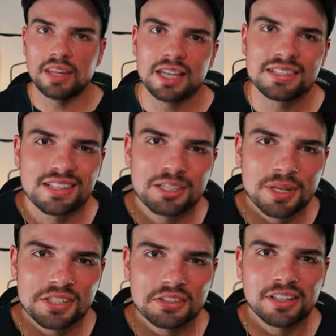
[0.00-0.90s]
that's that's
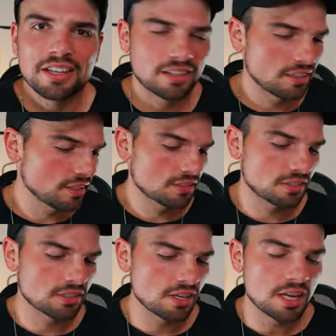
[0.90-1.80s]
basically it. It's
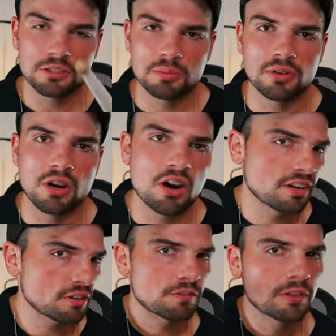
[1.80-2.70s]
it's not super hard.
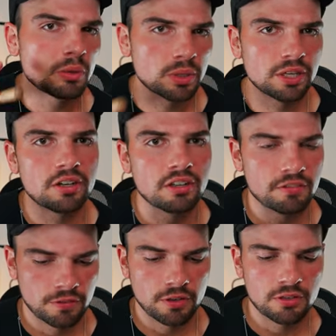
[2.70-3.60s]
It'll feel weird at
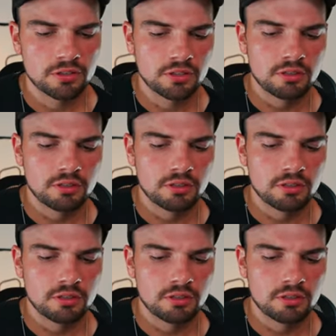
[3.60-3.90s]
first,